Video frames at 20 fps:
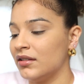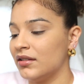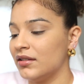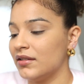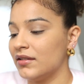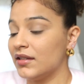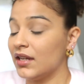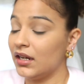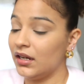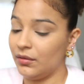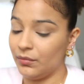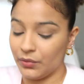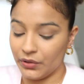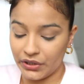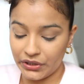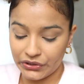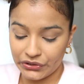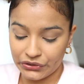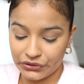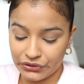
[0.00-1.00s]
setting
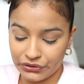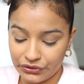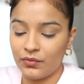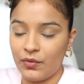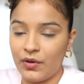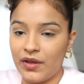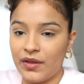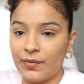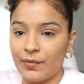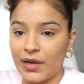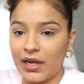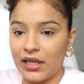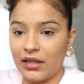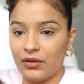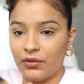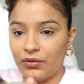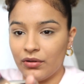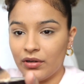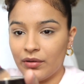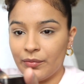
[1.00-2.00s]
brush with my
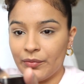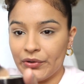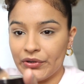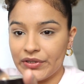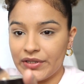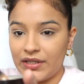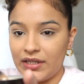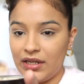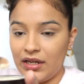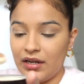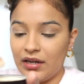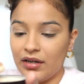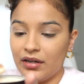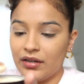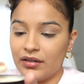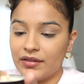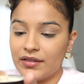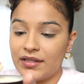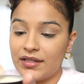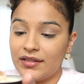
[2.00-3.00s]
Laura
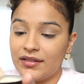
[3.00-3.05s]
Mercier